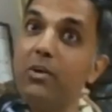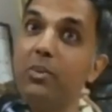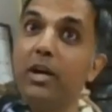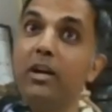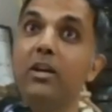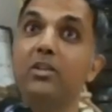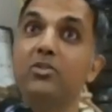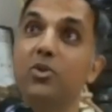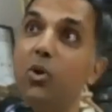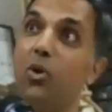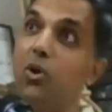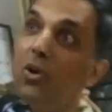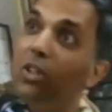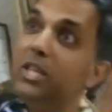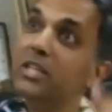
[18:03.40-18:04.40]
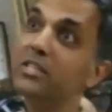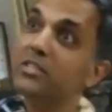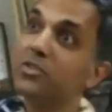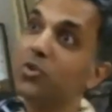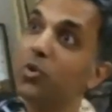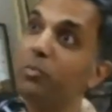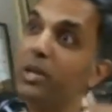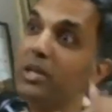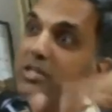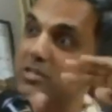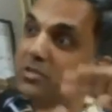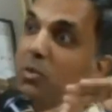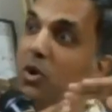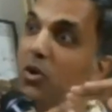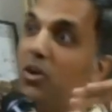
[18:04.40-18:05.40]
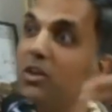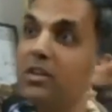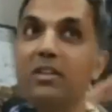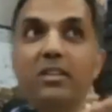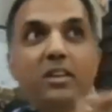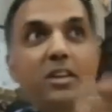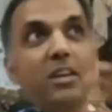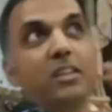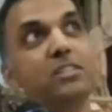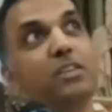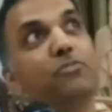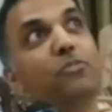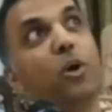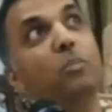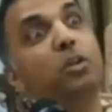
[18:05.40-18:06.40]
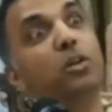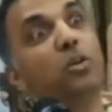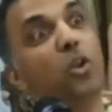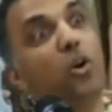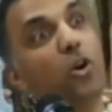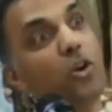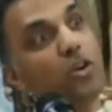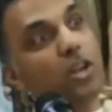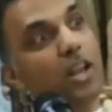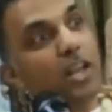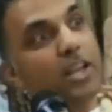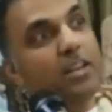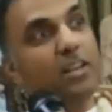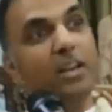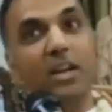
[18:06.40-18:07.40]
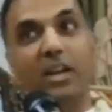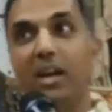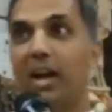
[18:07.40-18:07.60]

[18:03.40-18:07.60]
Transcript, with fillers: far away so all these gopis small girls they formed a long line